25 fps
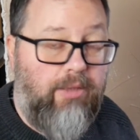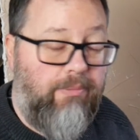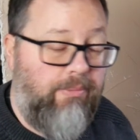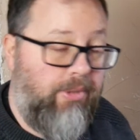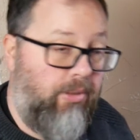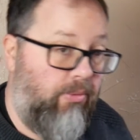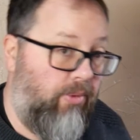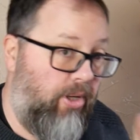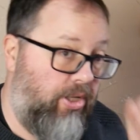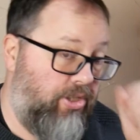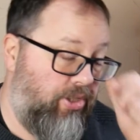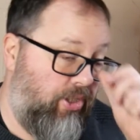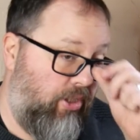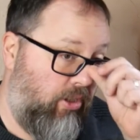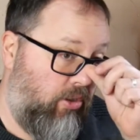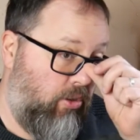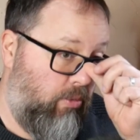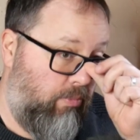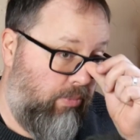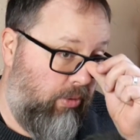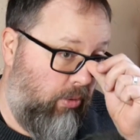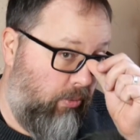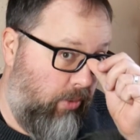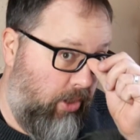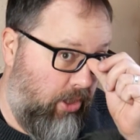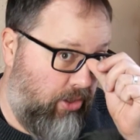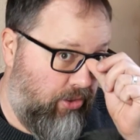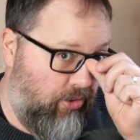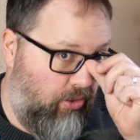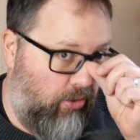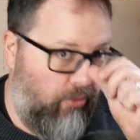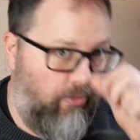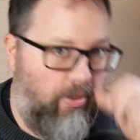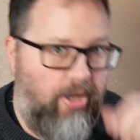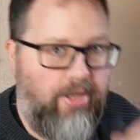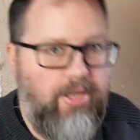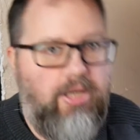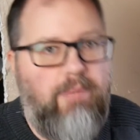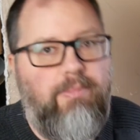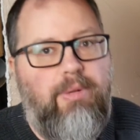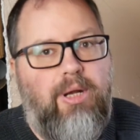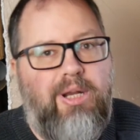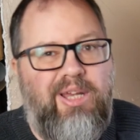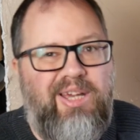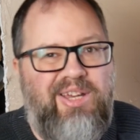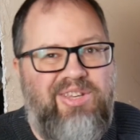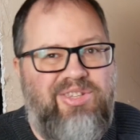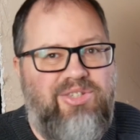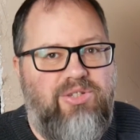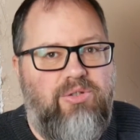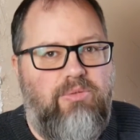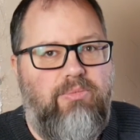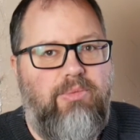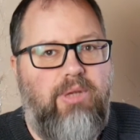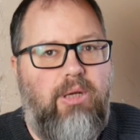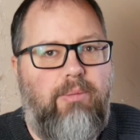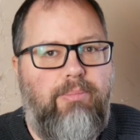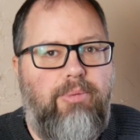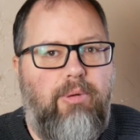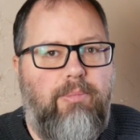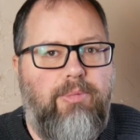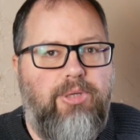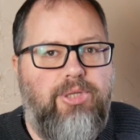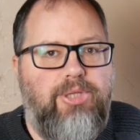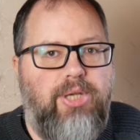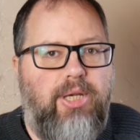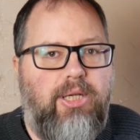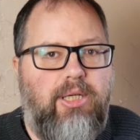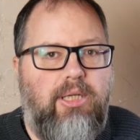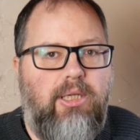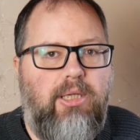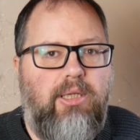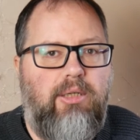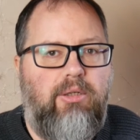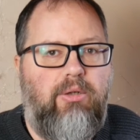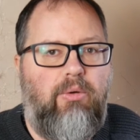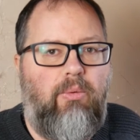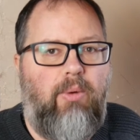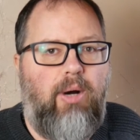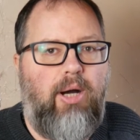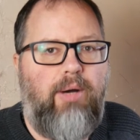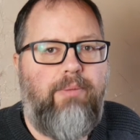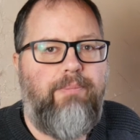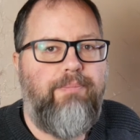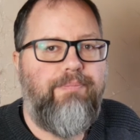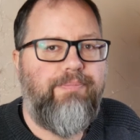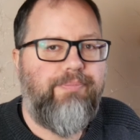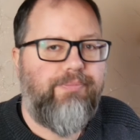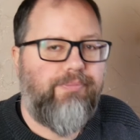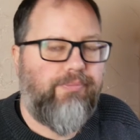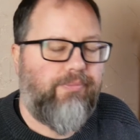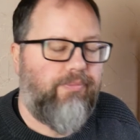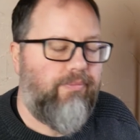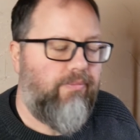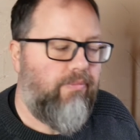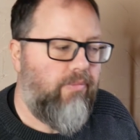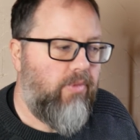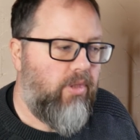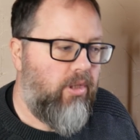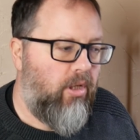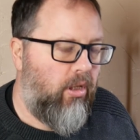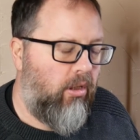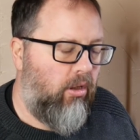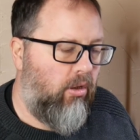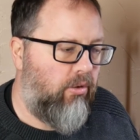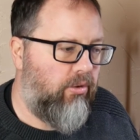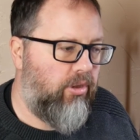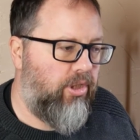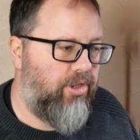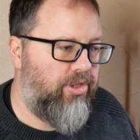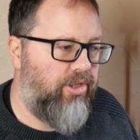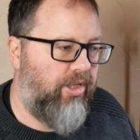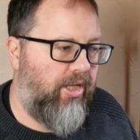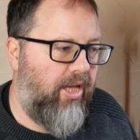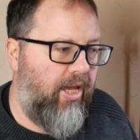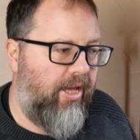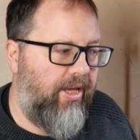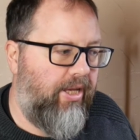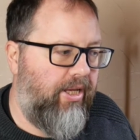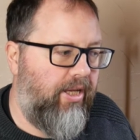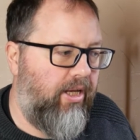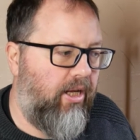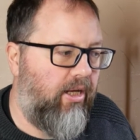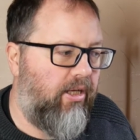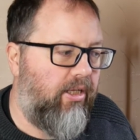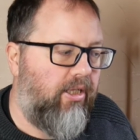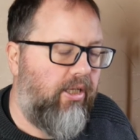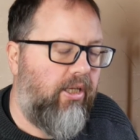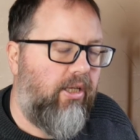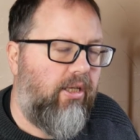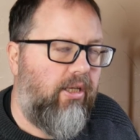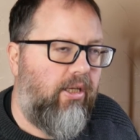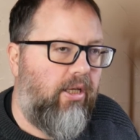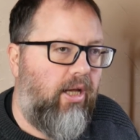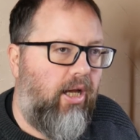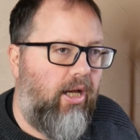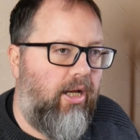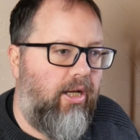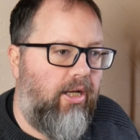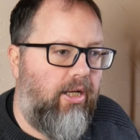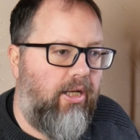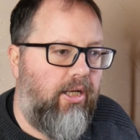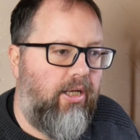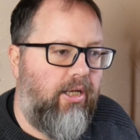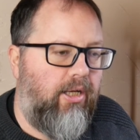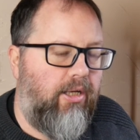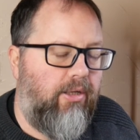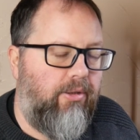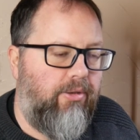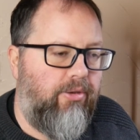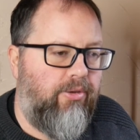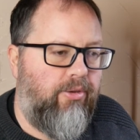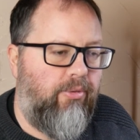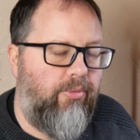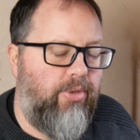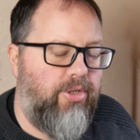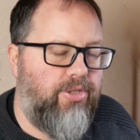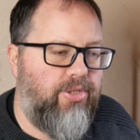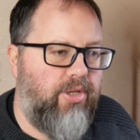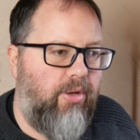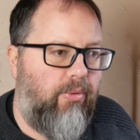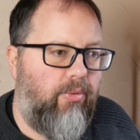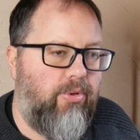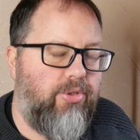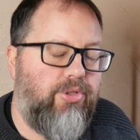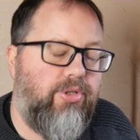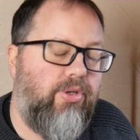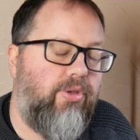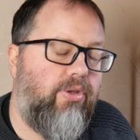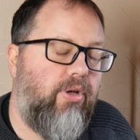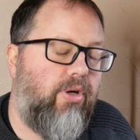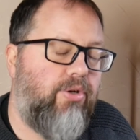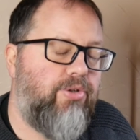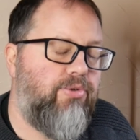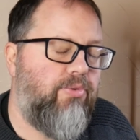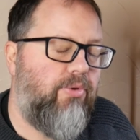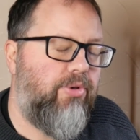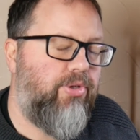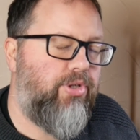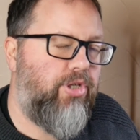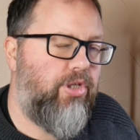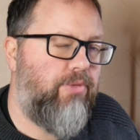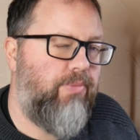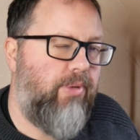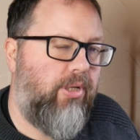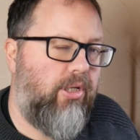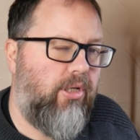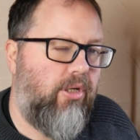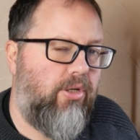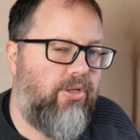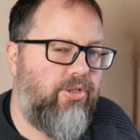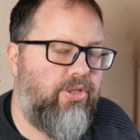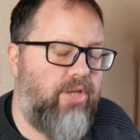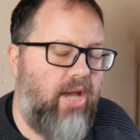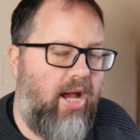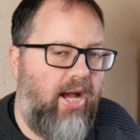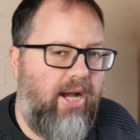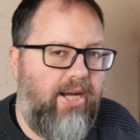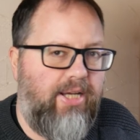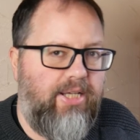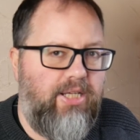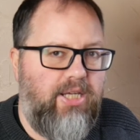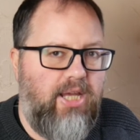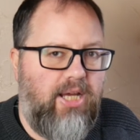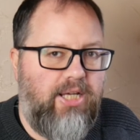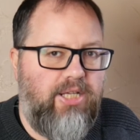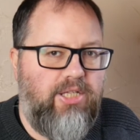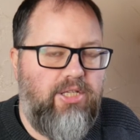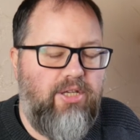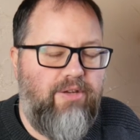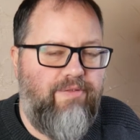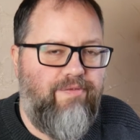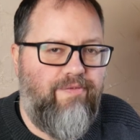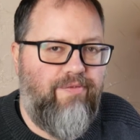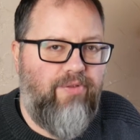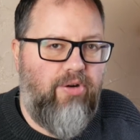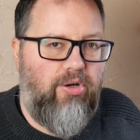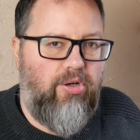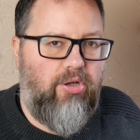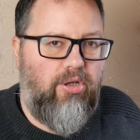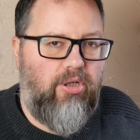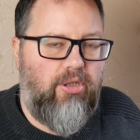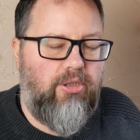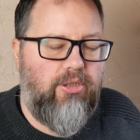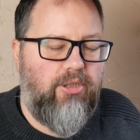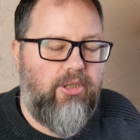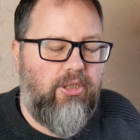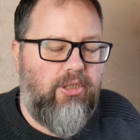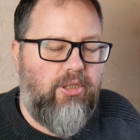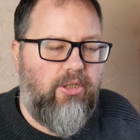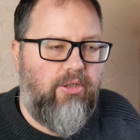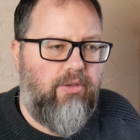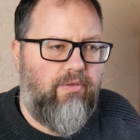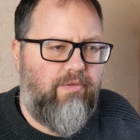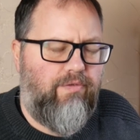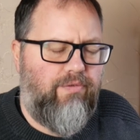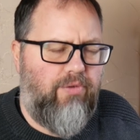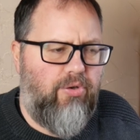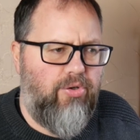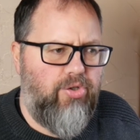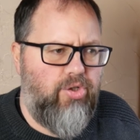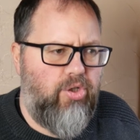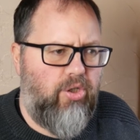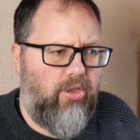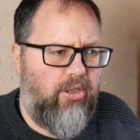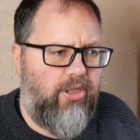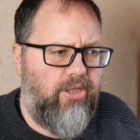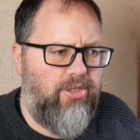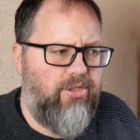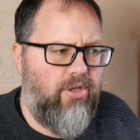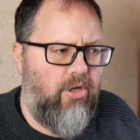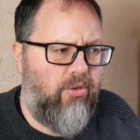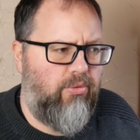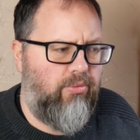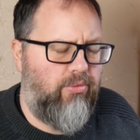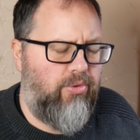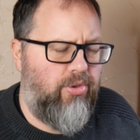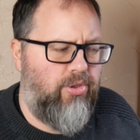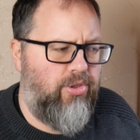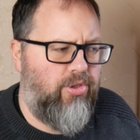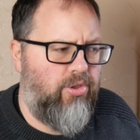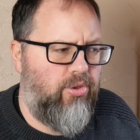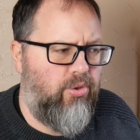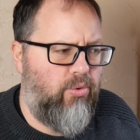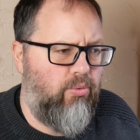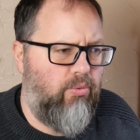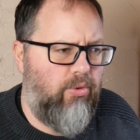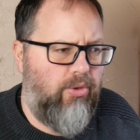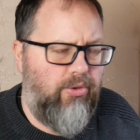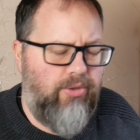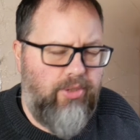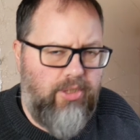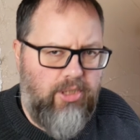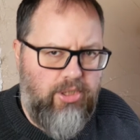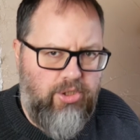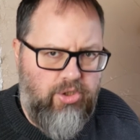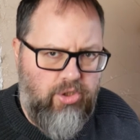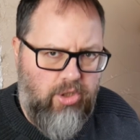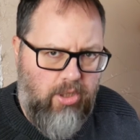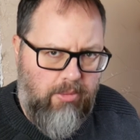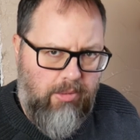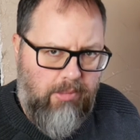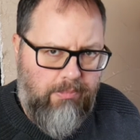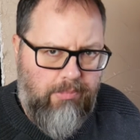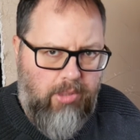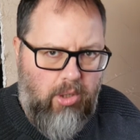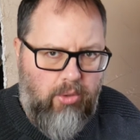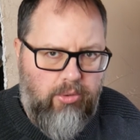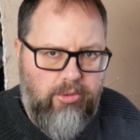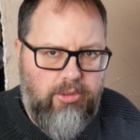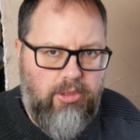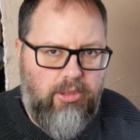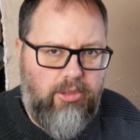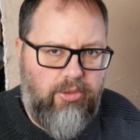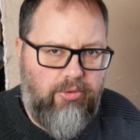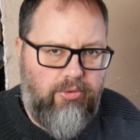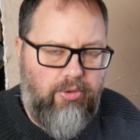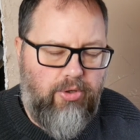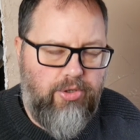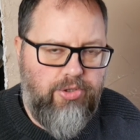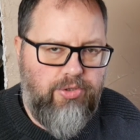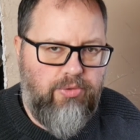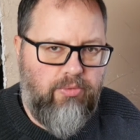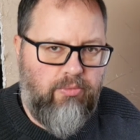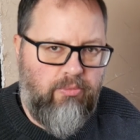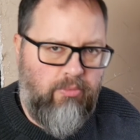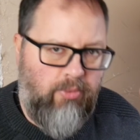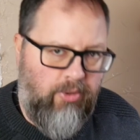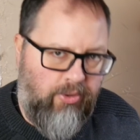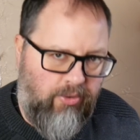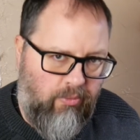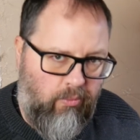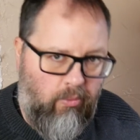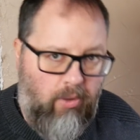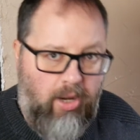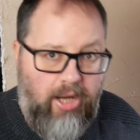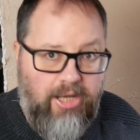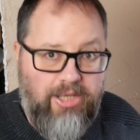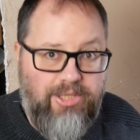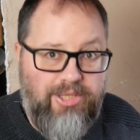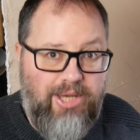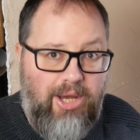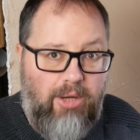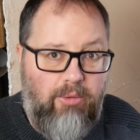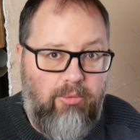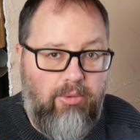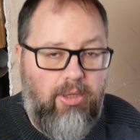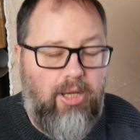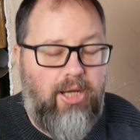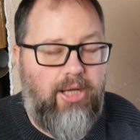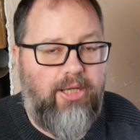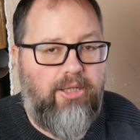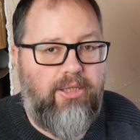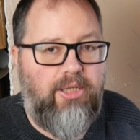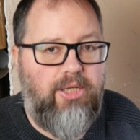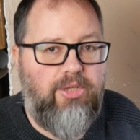I'll be waiting a couple of weeks already, but I assume it'll probably take a little while longer to get here. The reason I wanted those ones is because I-94 unfortunately don't do the German Balkan Cross with a white outline.